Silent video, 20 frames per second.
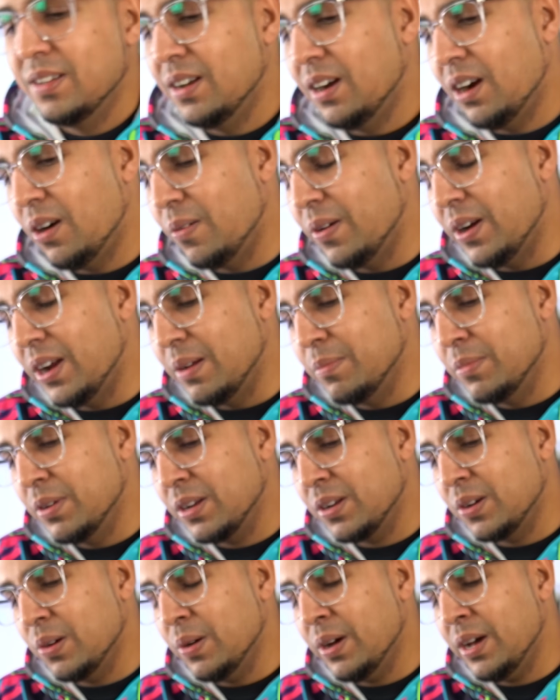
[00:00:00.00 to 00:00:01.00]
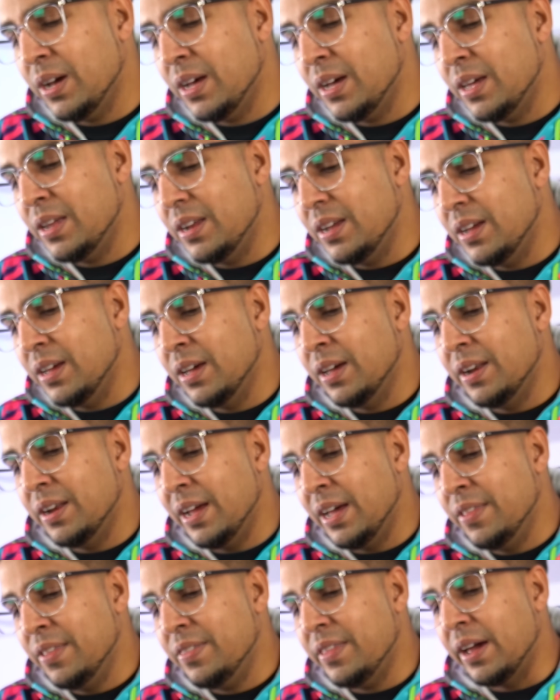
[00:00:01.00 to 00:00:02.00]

All right, I'm gonna go ahead and end